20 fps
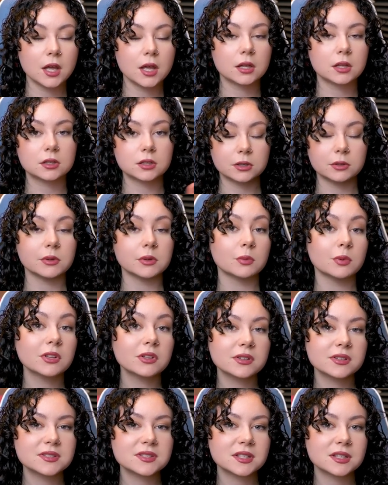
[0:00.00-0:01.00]
Chloe
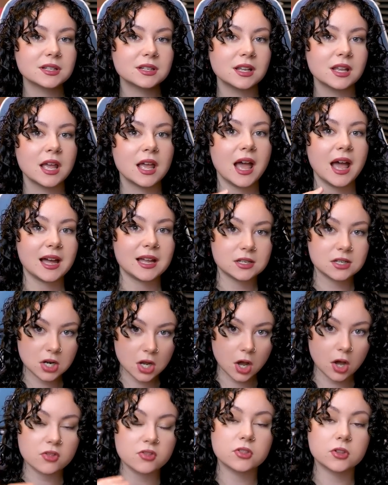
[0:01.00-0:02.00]
Wilkinson and
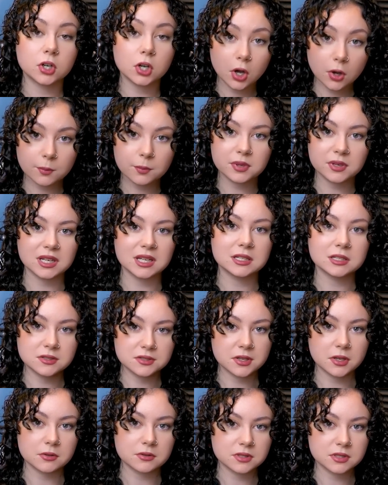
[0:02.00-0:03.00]
not the company
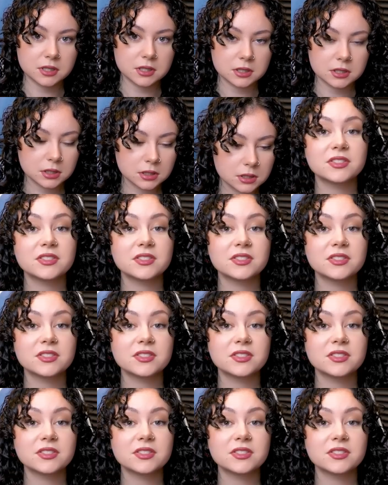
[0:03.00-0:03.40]
DissociaDID.